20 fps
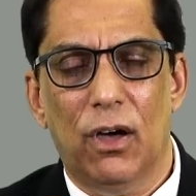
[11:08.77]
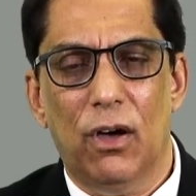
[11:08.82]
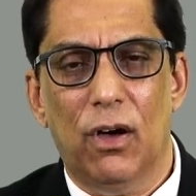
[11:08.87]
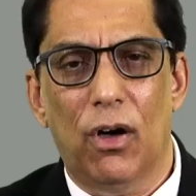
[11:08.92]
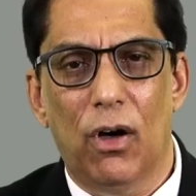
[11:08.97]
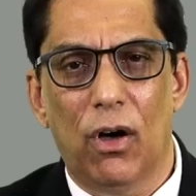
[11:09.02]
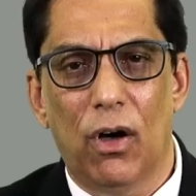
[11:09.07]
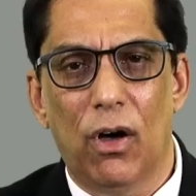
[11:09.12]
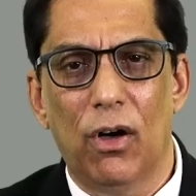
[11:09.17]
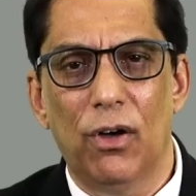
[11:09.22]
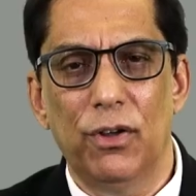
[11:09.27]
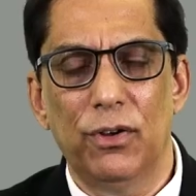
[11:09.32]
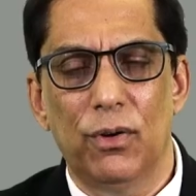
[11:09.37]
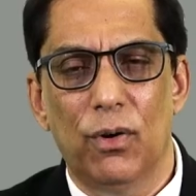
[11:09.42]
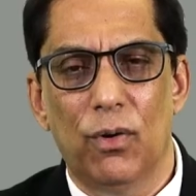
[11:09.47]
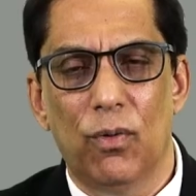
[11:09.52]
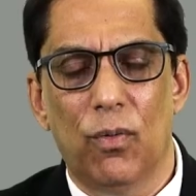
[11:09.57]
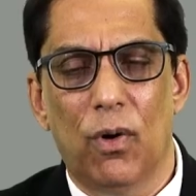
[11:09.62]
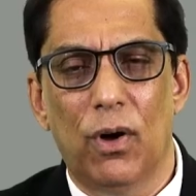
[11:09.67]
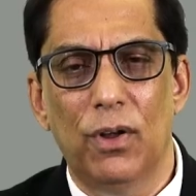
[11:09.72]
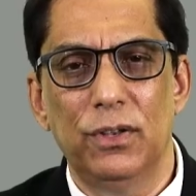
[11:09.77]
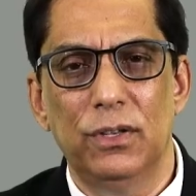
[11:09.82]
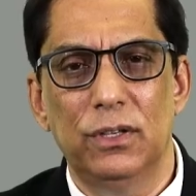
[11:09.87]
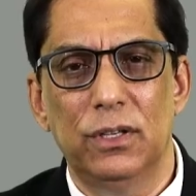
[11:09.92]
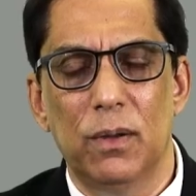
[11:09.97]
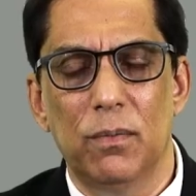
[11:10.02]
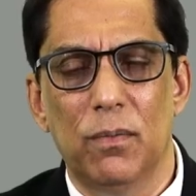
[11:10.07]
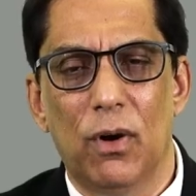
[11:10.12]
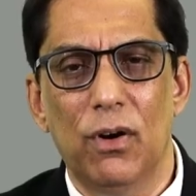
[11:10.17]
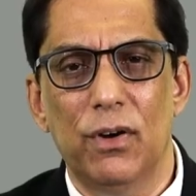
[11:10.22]
hard-won
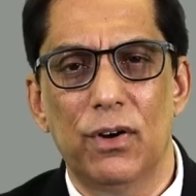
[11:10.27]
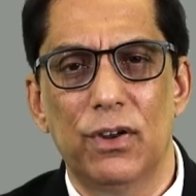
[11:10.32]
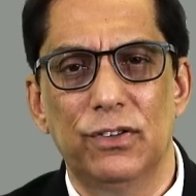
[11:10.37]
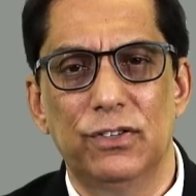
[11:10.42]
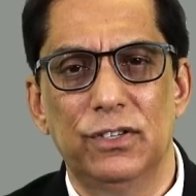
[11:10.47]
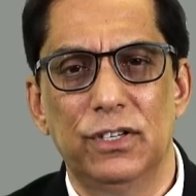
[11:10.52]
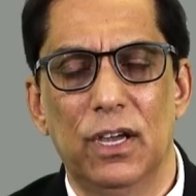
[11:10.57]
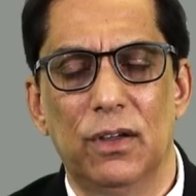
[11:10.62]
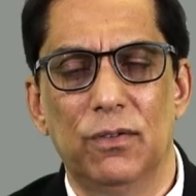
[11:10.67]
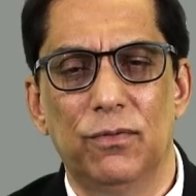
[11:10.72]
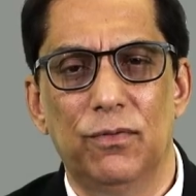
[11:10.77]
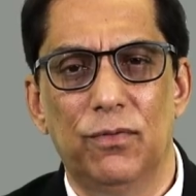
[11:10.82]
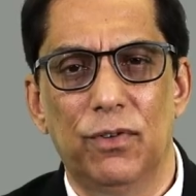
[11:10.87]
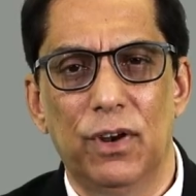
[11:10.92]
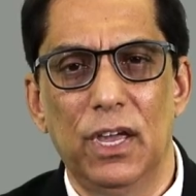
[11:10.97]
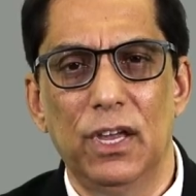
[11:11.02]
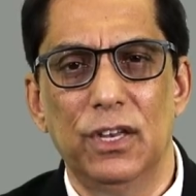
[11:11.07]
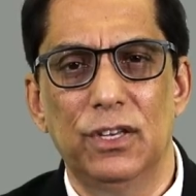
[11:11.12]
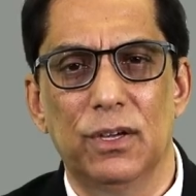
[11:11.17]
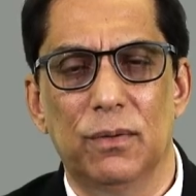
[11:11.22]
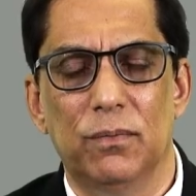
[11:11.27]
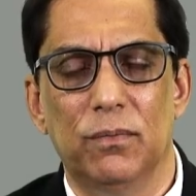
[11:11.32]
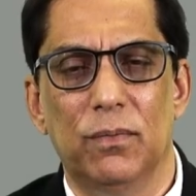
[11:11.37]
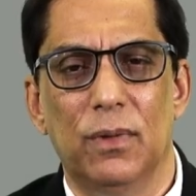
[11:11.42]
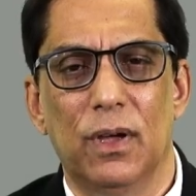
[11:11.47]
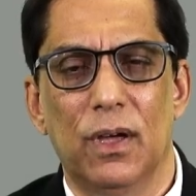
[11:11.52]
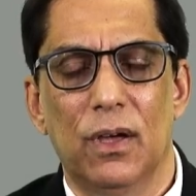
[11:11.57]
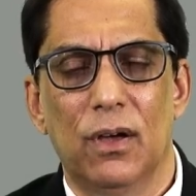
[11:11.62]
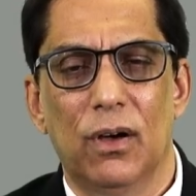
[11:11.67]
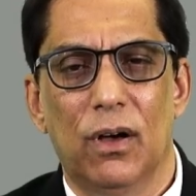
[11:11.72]
democracy and freedom
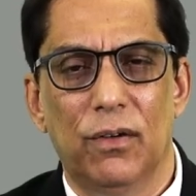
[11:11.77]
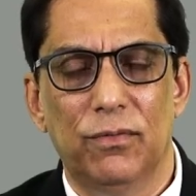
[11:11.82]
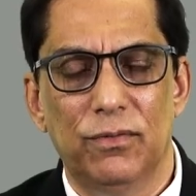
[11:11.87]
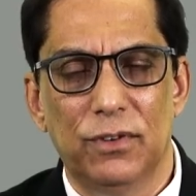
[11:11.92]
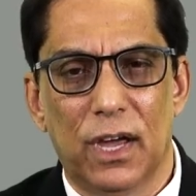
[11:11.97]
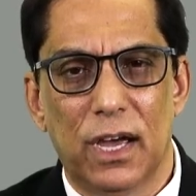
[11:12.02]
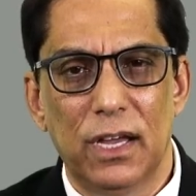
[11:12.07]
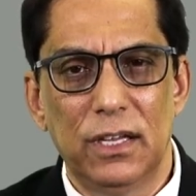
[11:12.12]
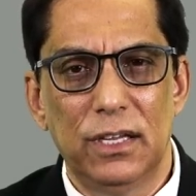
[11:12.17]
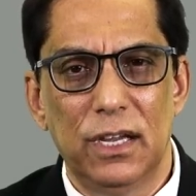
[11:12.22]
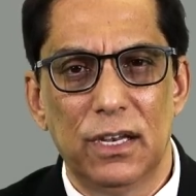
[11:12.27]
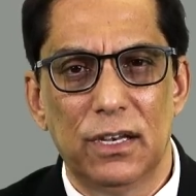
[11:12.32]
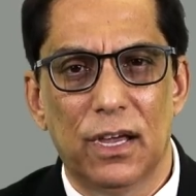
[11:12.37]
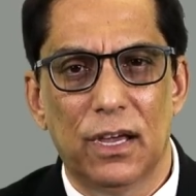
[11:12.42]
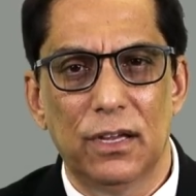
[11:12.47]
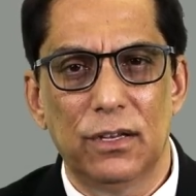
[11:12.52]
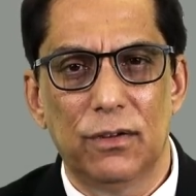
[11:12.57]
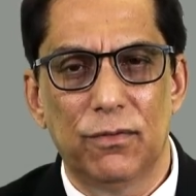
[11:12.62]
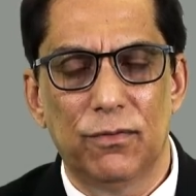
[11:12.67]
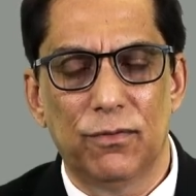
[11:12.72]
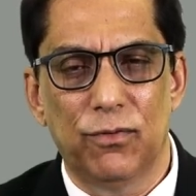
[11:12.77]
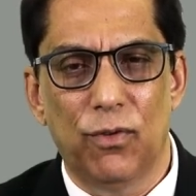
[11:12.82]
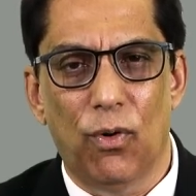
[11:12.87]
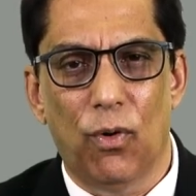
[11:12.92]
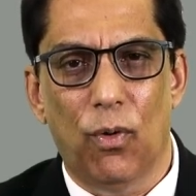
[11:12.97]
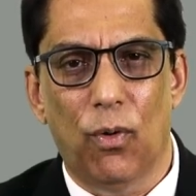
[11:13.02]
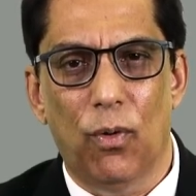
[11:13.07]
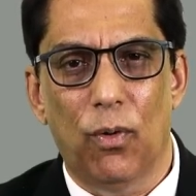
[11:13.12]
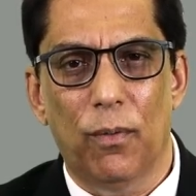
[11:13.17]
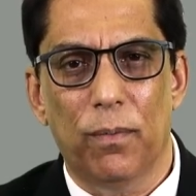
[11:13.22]
of
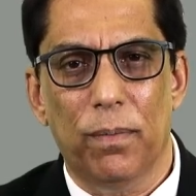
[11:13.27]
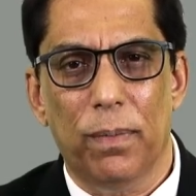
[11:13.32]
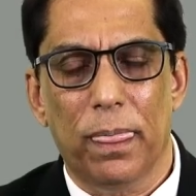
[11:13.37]
1994,